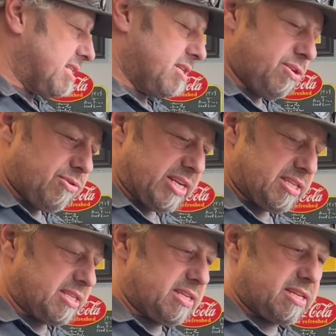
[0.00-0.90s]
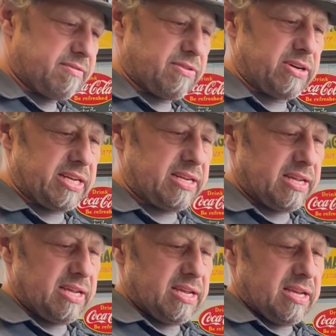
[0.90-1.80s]
to do. I just need to convert it
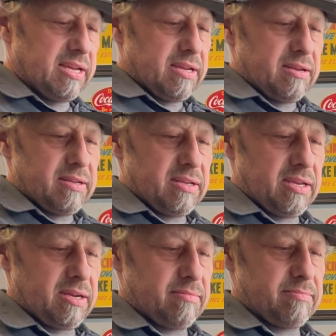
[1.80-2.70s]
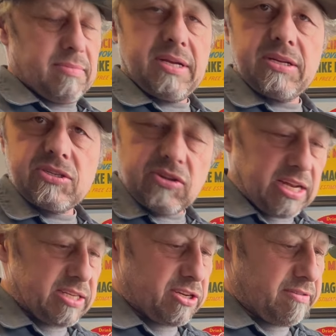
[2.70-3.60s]
so
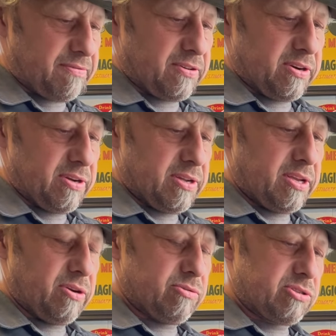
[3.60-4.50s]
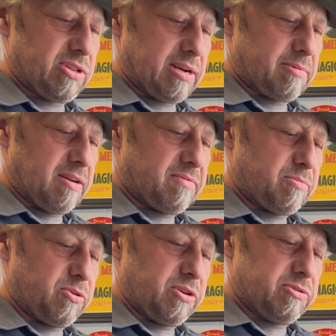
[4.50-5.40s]
that it's good for, so that I'm
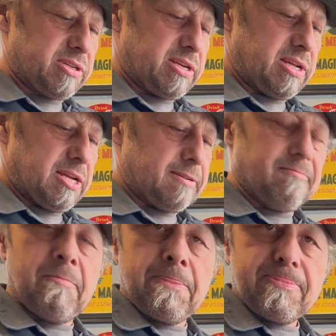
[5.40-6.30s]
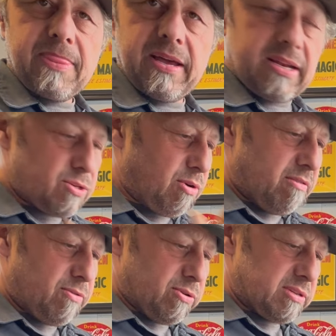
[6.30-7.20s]
comfortable using the 12
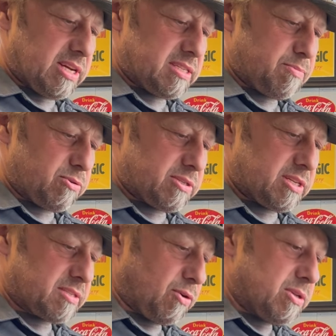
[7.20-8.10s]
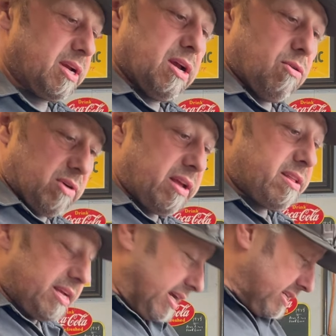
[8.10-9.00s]
volt as opposed to 6 volt. One other
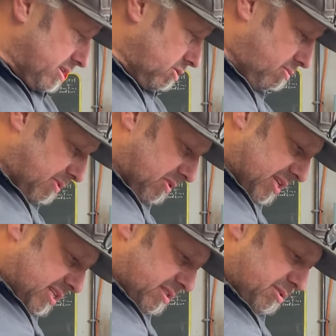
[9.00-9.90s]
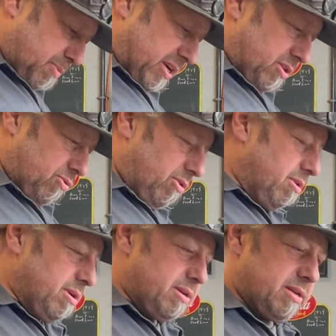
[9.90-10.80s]
thing I didn't know about these is pretty cool.
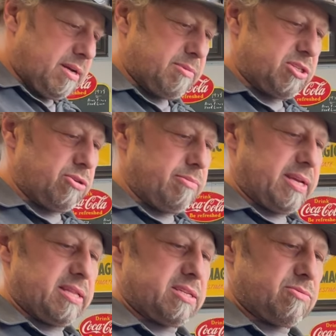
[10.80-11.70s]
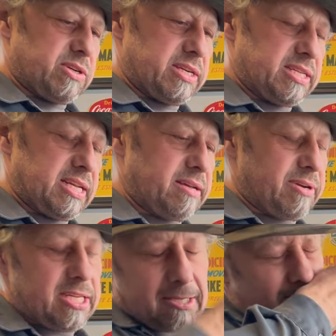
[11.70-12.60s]
I'm assuming this is what it is
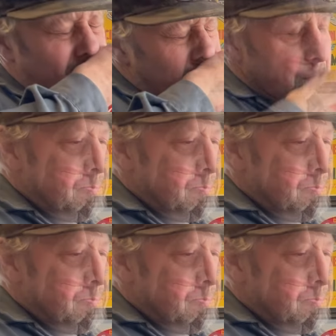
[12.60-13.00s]
anyways. So you can